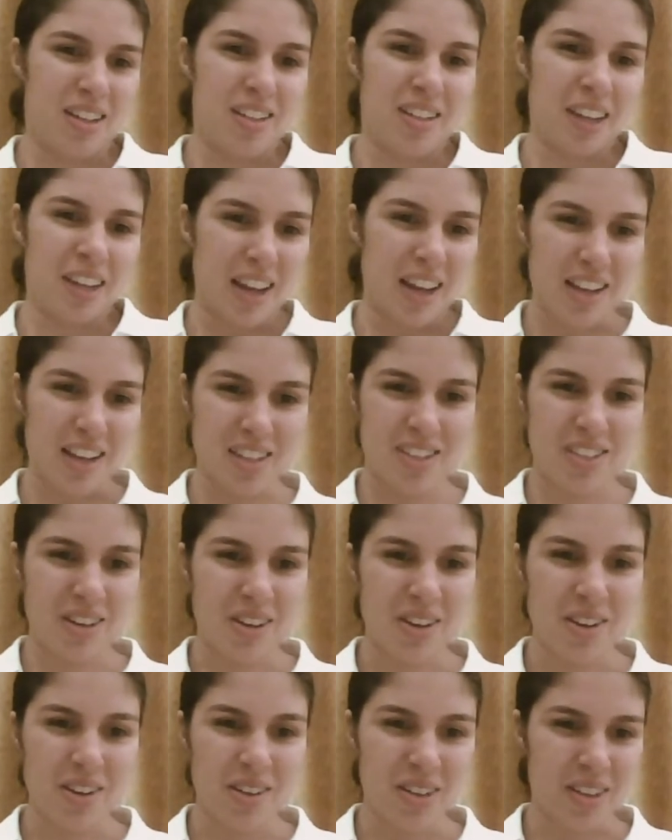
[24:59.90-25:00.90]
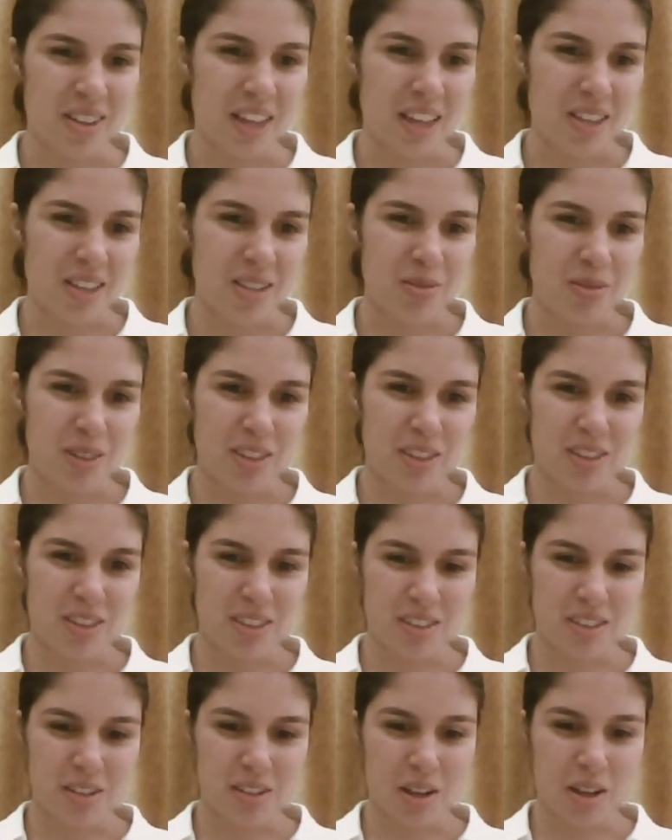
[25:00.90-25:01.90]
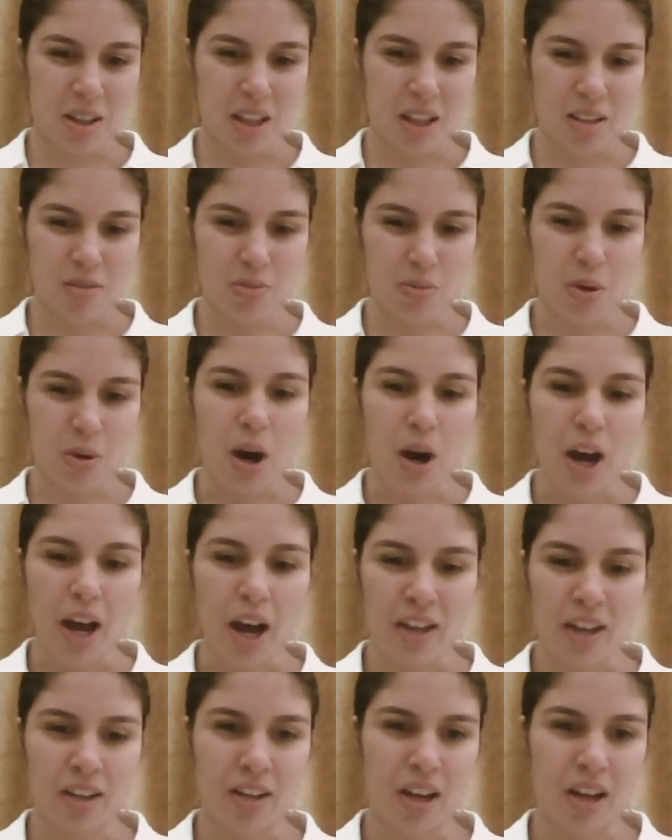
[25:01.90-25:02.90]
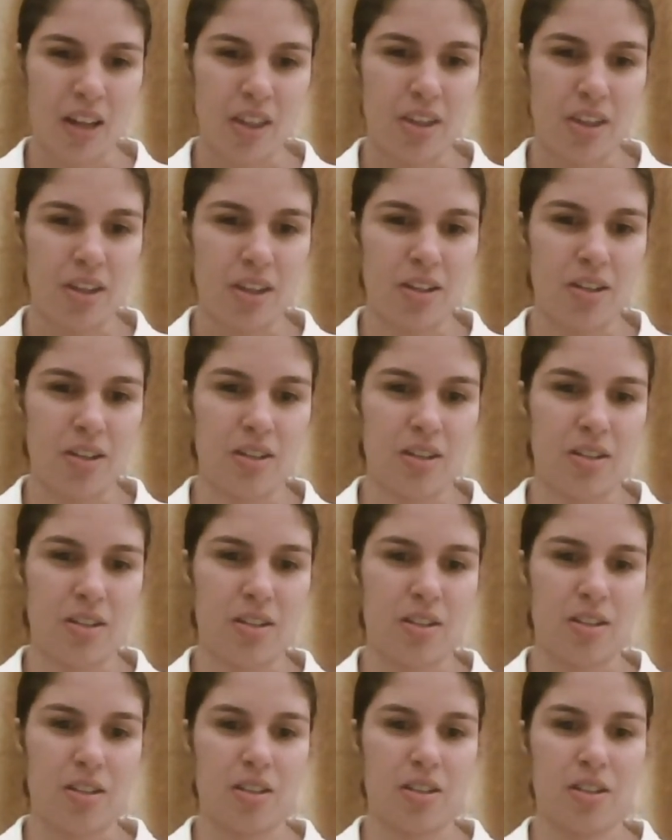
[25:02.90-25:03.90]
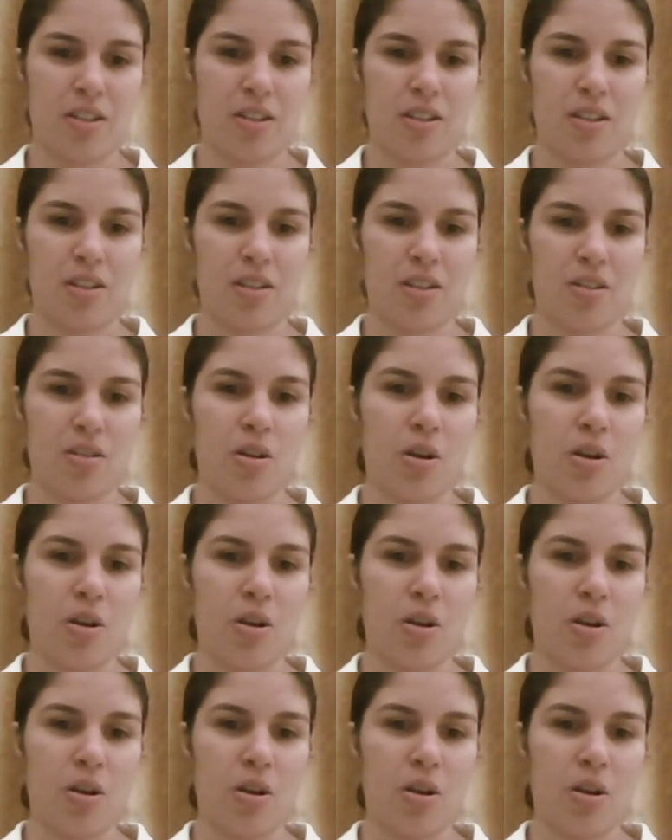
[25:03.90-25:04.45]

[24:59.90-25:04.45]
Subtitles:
yeah, so that's why I think, you